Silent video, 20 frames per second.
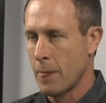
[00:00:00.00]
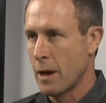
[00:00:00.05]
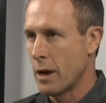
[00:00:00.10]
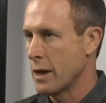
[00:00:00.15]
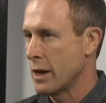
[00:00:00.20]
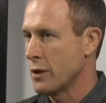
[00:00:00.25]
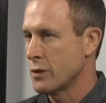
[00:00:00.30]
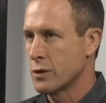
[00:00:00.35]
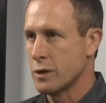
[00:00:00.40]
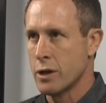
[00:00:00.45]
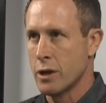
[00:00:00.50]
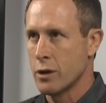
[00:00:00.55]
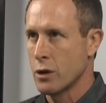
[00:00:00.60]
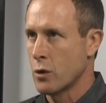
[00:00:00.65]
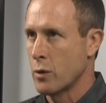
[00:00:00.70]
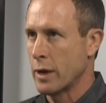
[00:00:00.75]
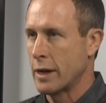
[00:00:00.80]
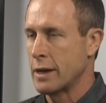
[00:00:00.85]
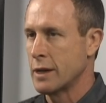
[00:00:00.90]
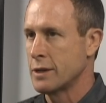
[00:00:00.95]
Here's another
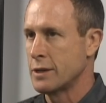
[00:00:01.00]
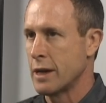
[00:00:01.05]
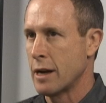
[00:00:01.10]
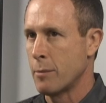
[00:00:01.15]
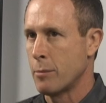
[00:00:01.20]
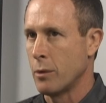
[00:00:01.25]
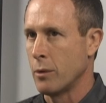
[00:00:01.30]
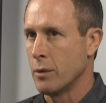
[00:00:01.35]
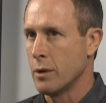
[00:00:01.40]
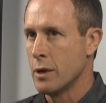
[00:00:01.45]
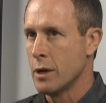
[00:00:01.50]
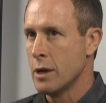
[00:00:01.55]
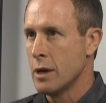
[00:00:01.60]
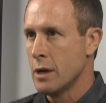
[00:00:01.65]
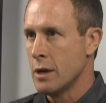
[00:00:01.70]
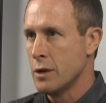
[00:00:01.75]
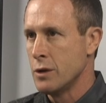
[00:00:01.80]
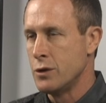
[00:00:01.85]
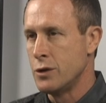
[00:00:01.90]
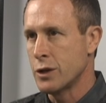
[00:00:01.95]
quick example.
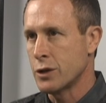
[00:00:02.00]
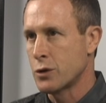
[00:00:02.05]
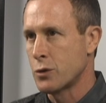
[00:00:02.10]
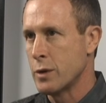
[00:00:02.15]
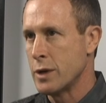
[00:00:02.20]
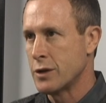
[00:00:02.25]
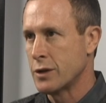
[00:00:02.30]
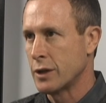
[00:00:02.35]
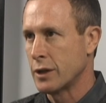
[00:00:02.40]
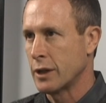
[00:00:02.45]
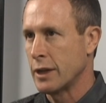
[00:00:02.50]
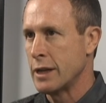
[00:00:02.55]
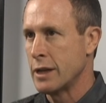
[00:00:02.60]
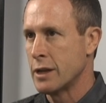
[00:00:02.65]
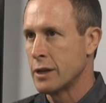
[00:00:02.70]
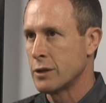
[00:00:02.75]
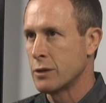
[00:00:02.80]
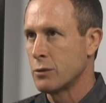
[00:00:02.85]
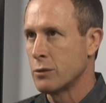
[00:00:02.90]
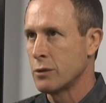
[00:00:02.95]
Just recently,
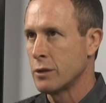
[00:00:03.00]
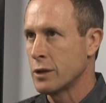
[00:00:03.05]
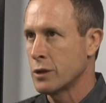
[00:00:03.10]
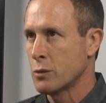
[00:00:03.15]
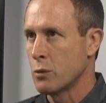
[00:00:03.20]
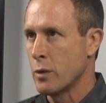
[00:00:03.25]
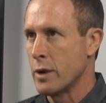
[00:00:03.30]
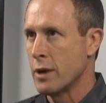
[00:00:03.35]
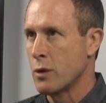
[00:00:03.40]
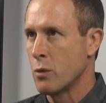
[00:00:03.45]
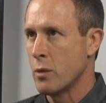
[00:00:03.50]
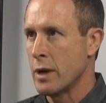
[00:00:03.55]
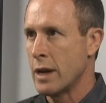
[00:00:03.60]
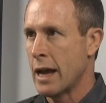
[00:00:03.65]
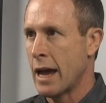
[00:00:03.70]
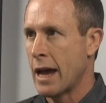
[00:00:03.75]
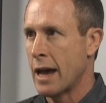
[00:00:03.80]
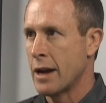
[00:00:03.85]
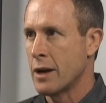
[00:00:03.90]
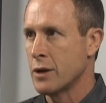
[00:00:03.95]
this week, we
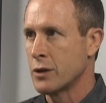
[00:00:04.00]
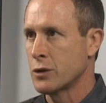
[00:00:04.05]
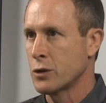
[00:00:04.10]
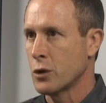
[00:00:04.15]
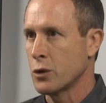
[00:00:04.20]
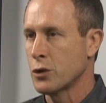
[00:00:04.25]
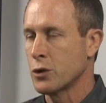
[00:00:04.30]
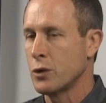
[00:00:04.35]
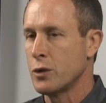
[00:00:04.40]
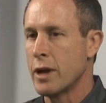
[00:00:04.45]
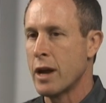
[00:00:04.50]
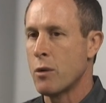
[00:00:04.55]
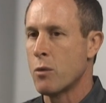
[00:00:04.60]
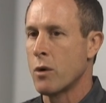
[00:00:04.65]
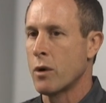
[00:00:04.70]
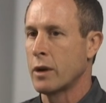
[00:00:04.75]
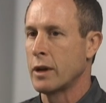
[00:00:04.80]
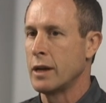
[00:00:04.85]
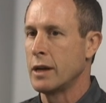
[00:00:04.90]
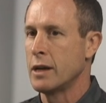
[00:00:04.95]
had a social
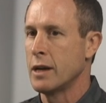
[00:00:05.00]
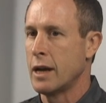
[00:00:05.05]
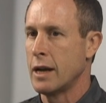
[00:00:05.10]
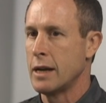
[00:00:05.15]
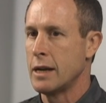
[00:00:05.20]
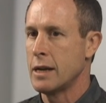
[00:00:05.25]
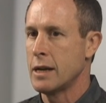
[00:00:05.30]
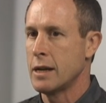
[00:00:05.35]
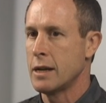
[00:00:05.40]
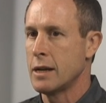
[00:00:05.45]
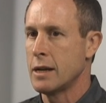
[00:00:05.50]
networking night